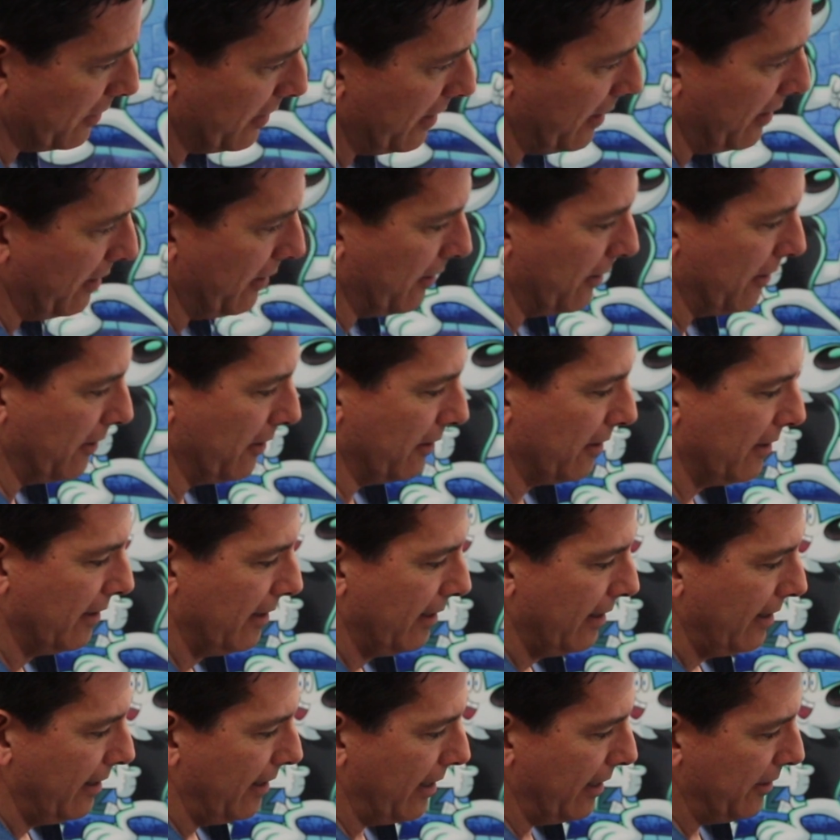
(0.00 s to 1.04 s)
here,
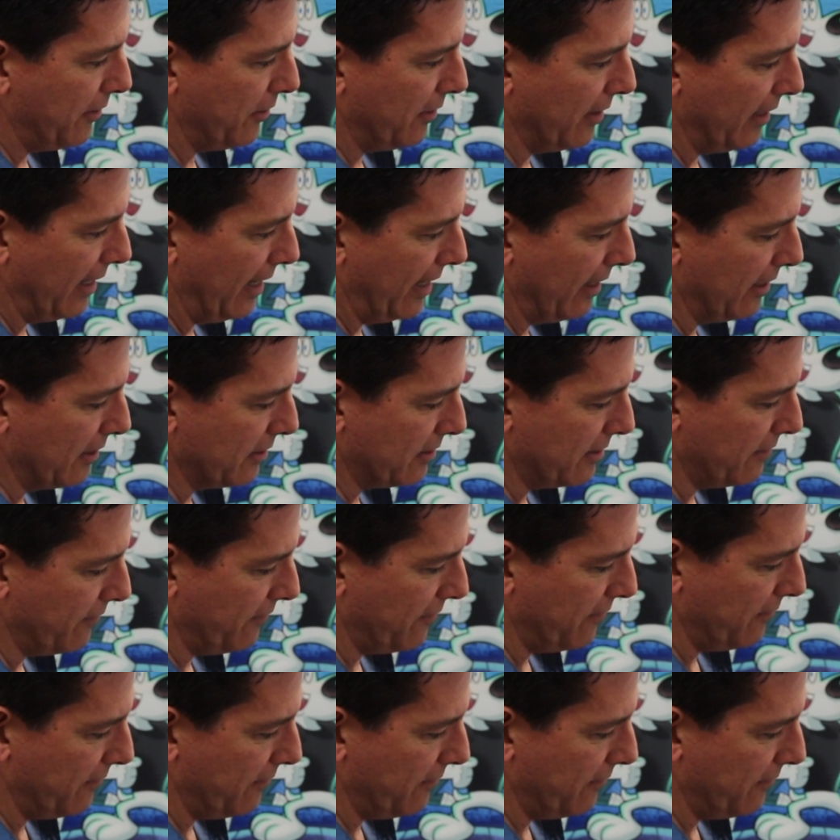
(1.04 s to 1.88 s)
and you can add his